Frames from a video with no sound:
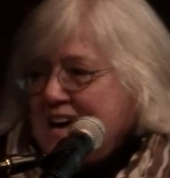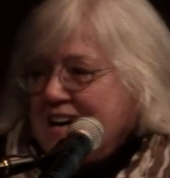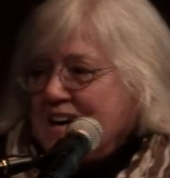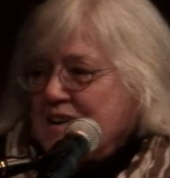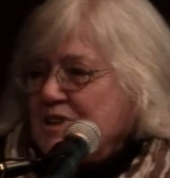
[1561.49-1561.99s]

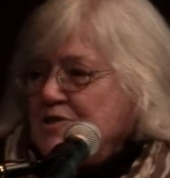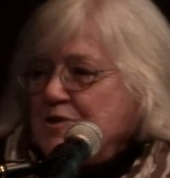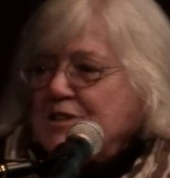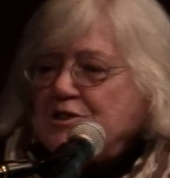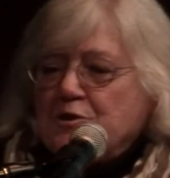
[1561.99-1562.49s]
uh,
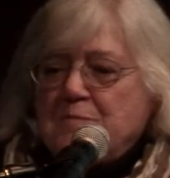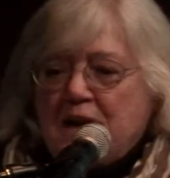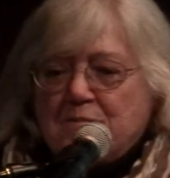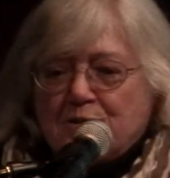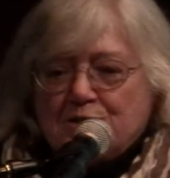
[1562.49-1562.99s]
constructed their
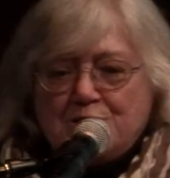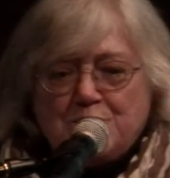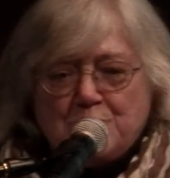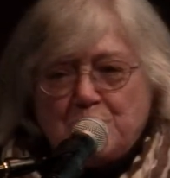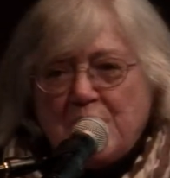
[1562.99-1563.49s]
papers
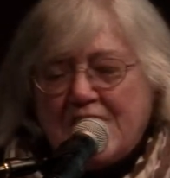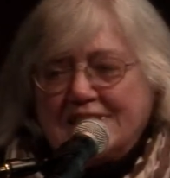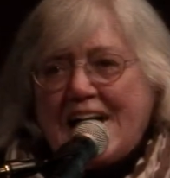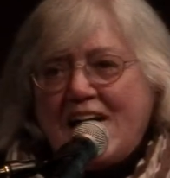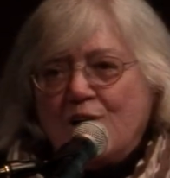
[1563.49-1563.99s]
to
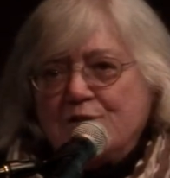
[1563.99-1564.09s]
allow